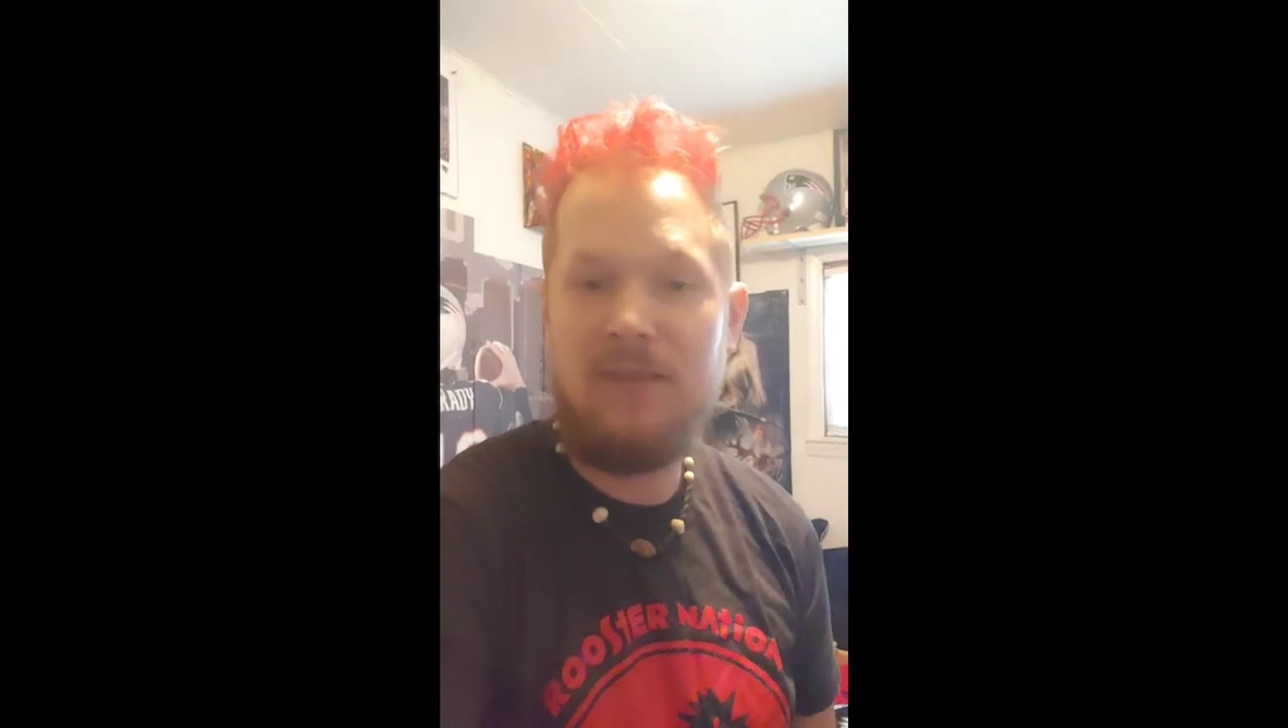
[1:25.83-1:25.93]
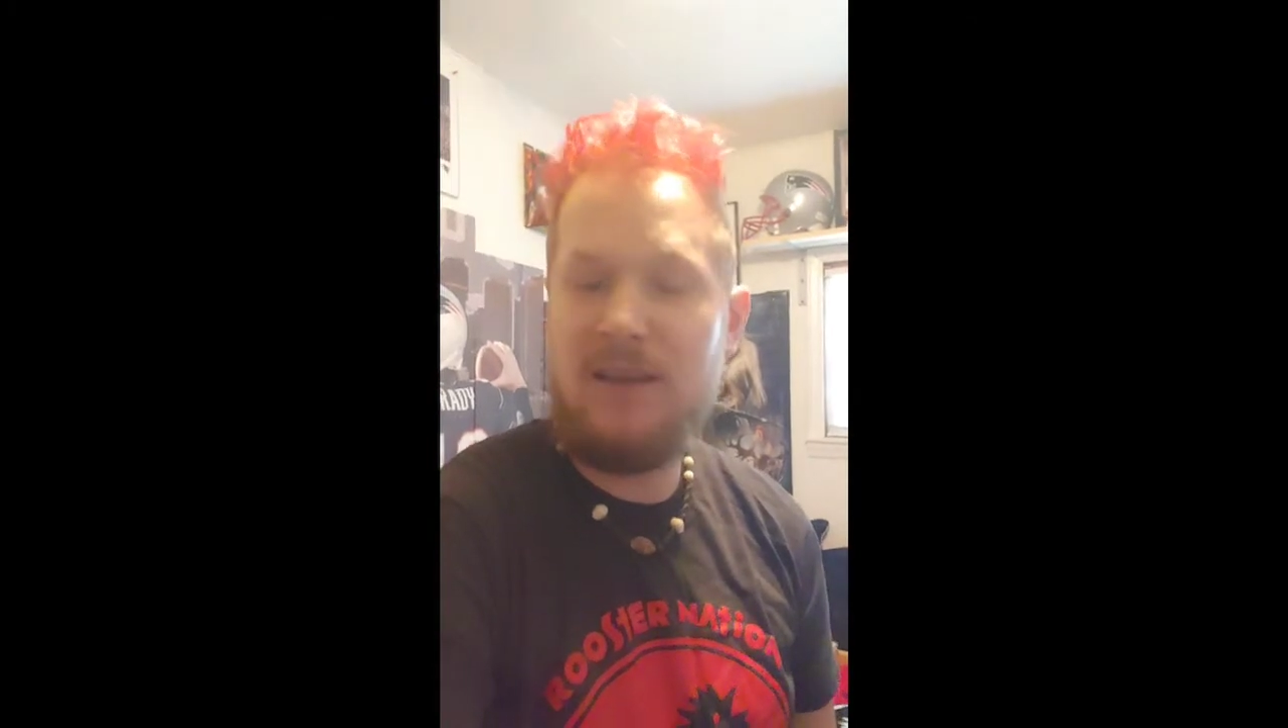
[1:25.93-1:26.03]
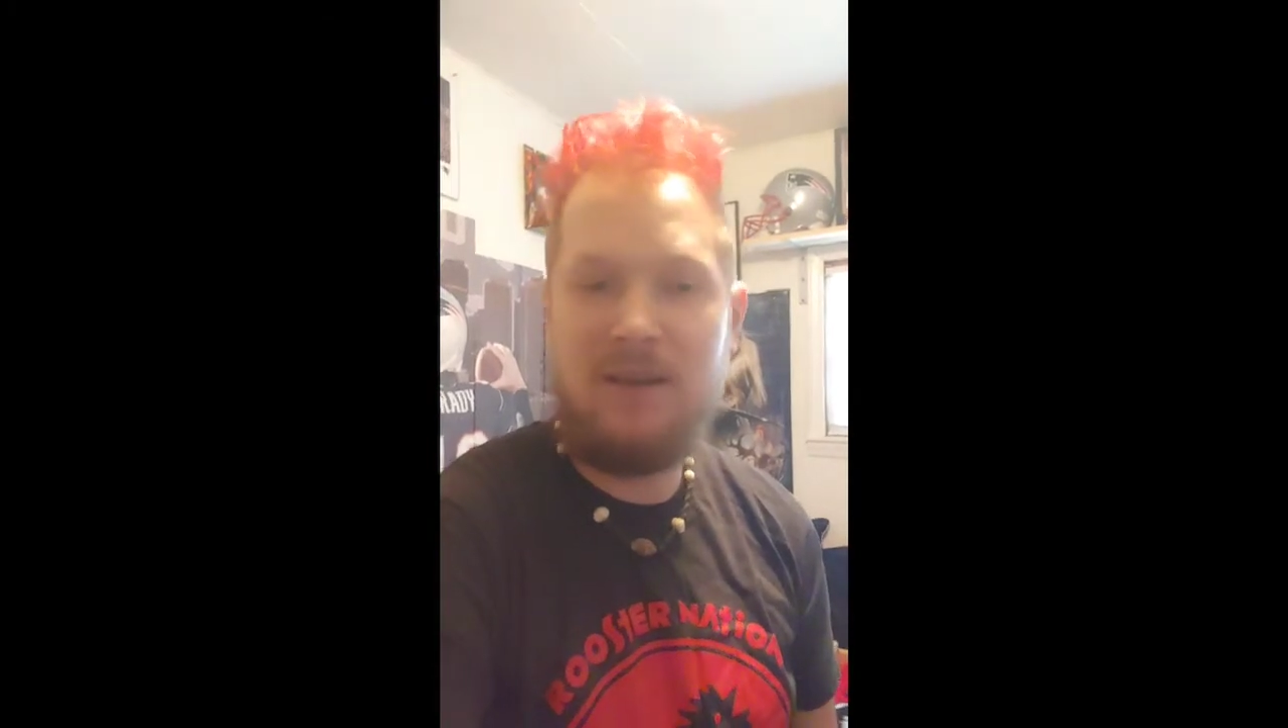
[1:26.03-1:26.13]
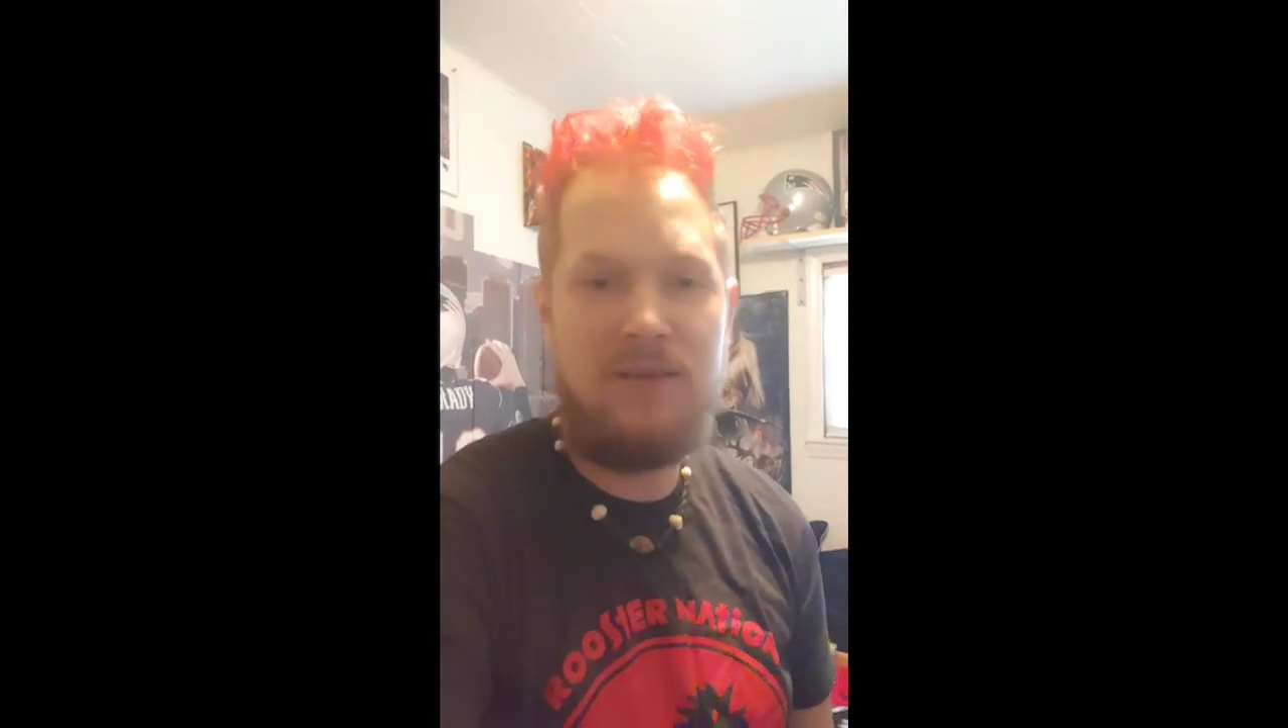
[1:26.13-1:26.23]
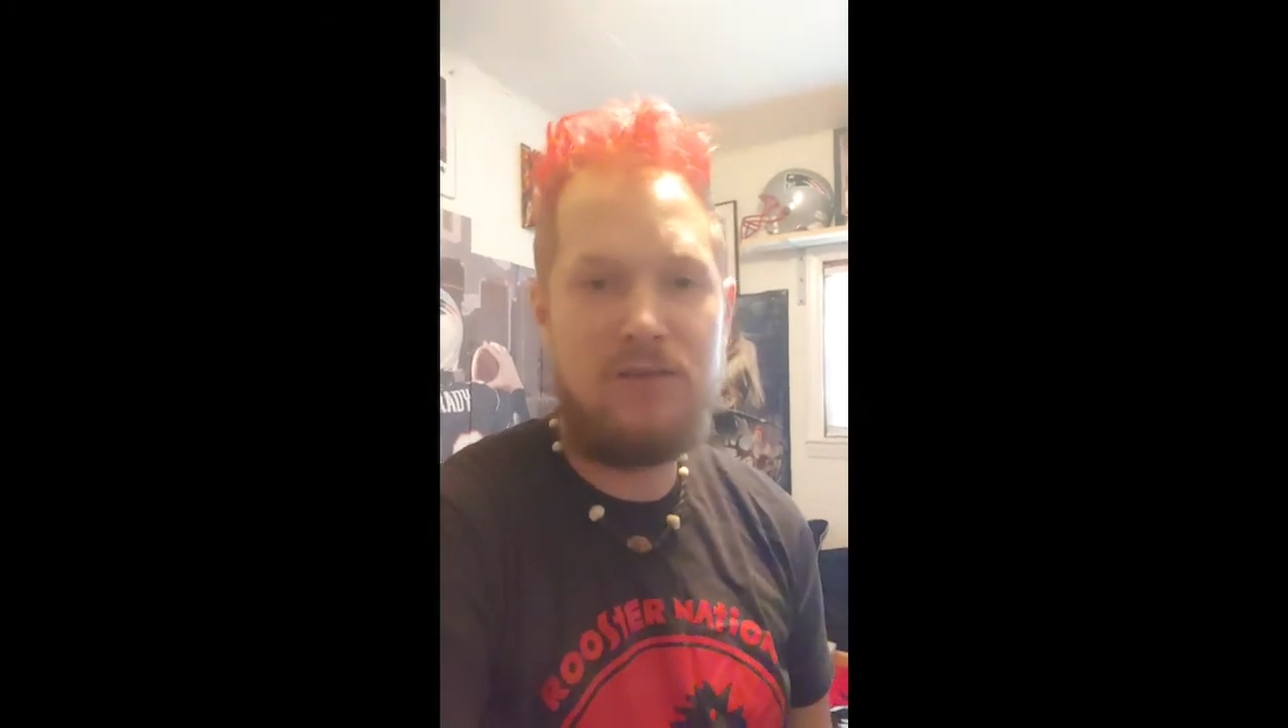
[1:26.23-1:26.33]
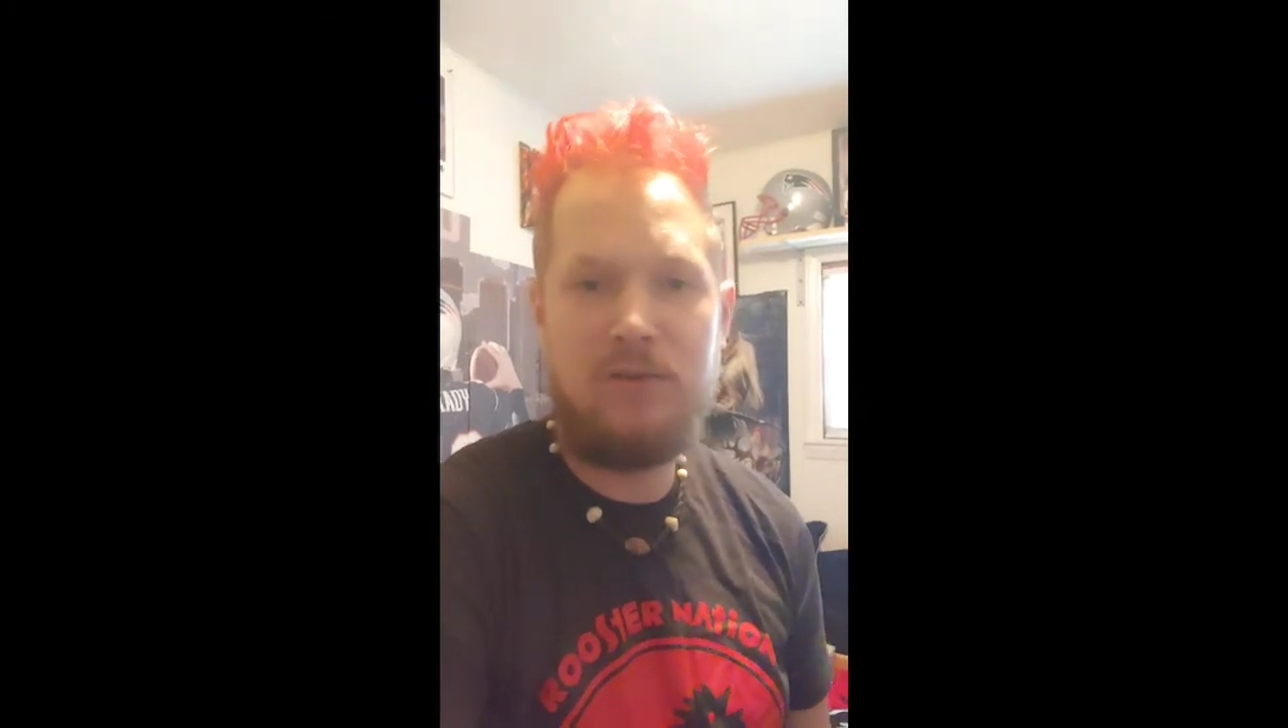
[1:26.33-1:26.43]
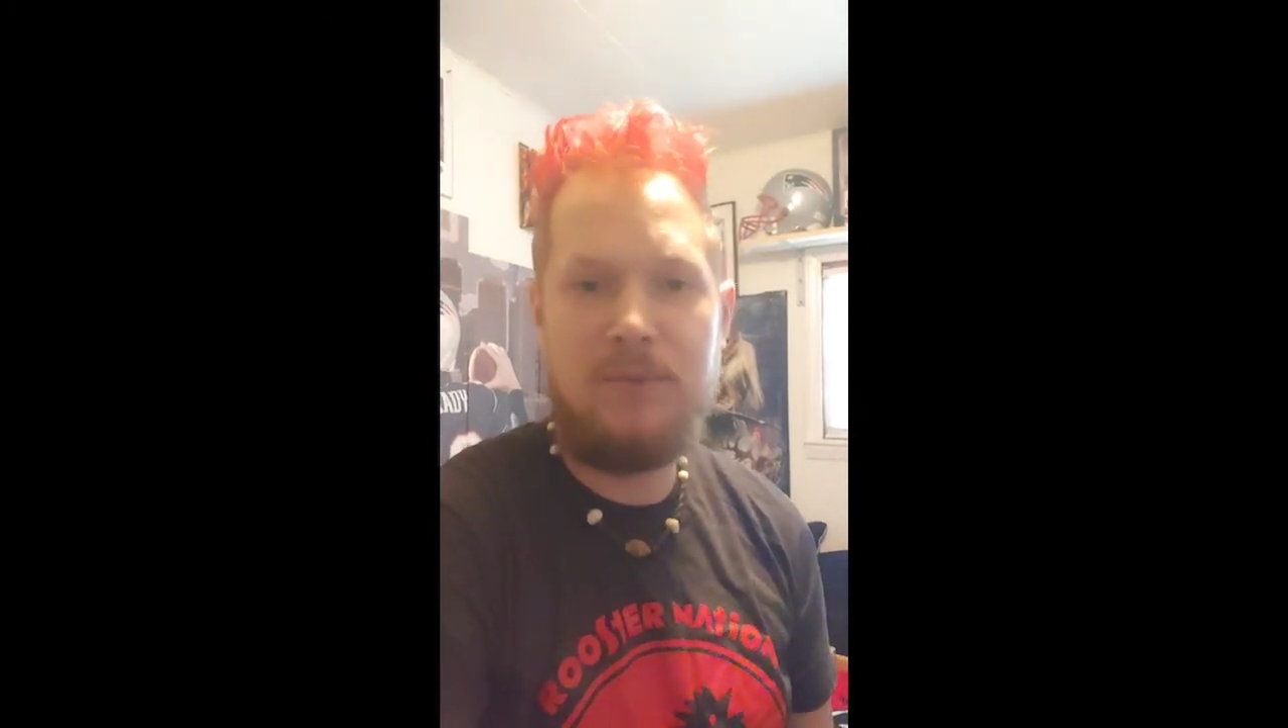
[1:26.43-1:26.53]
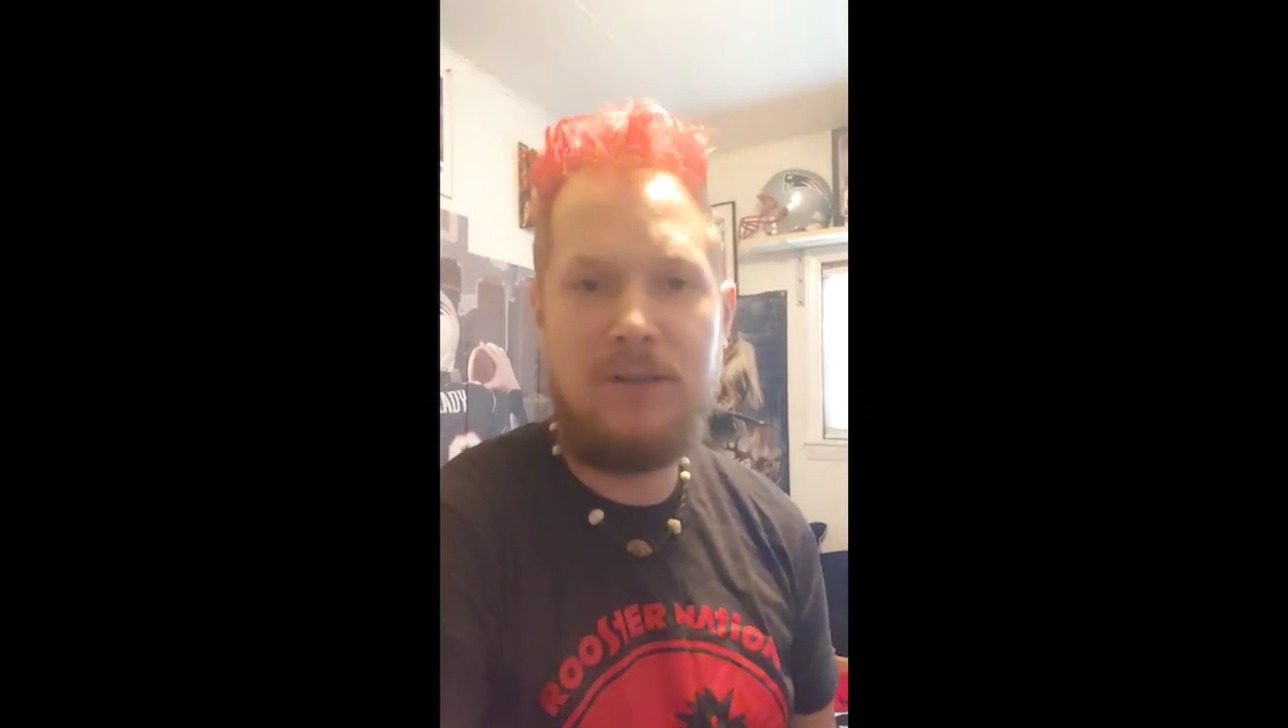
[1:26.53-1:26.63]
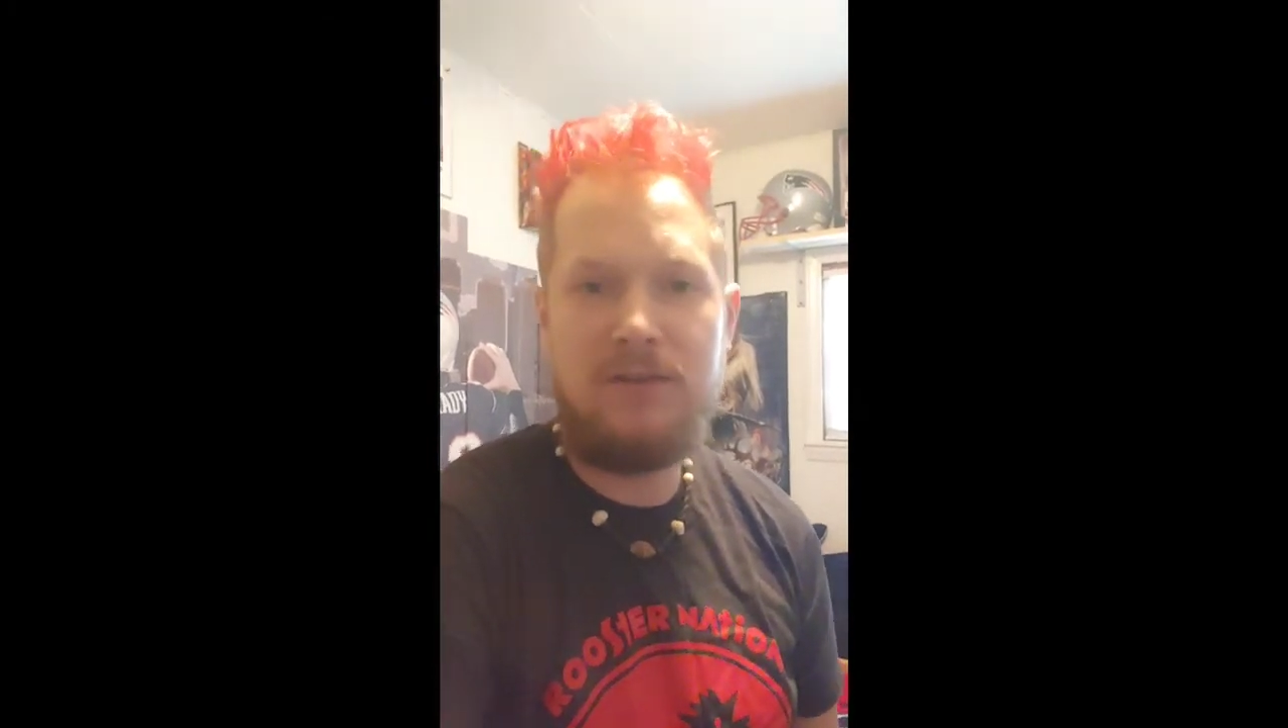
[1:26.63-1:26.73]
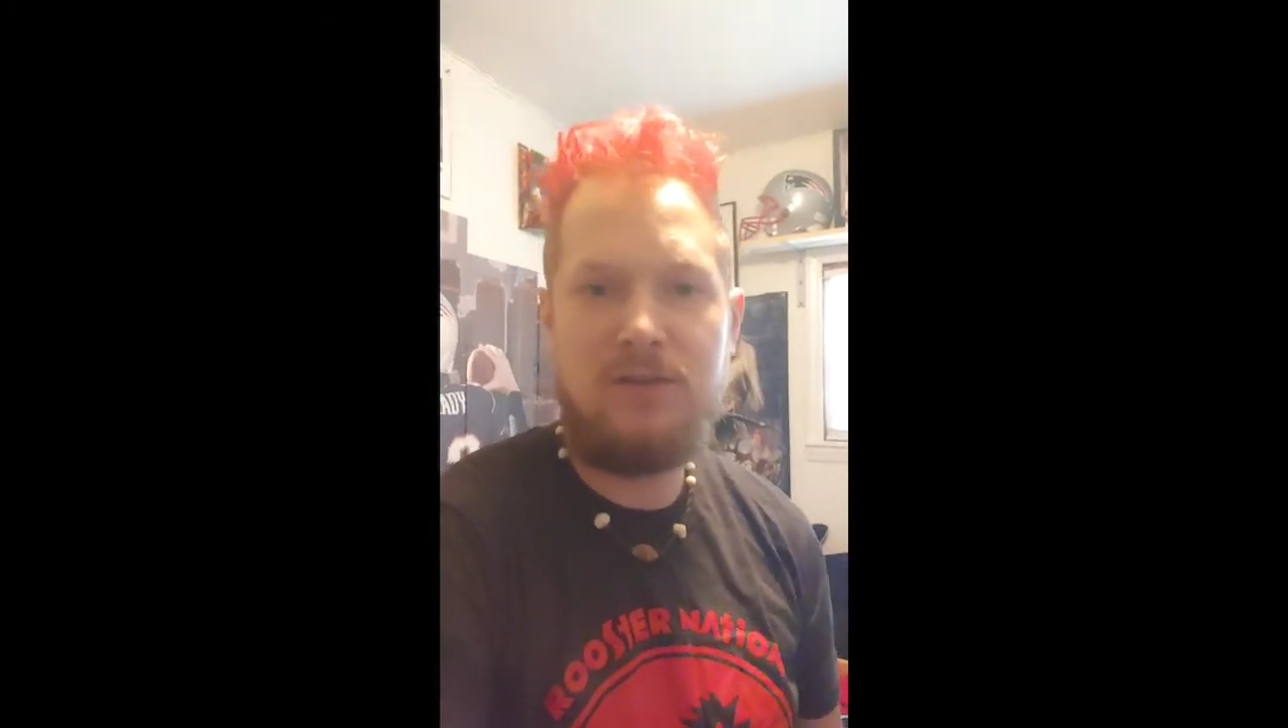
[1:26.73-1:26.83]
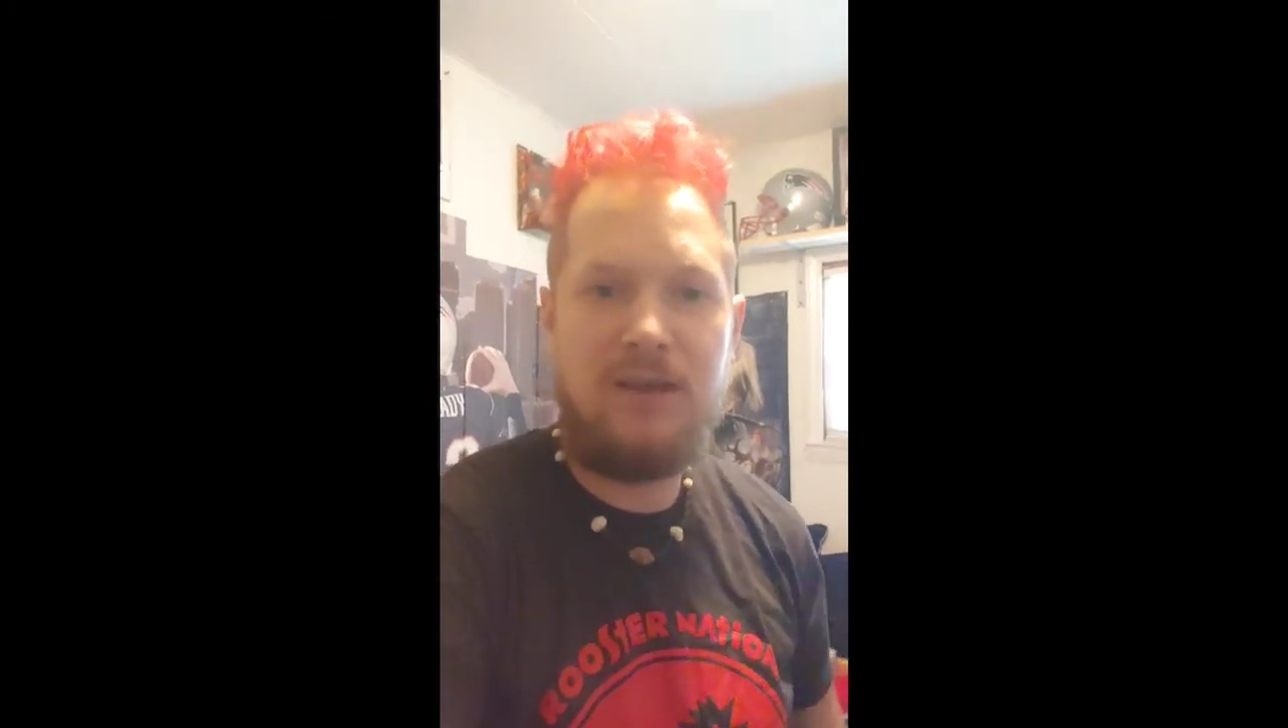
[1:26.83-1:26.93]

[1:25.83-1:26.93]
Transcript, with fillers: Thank you so much.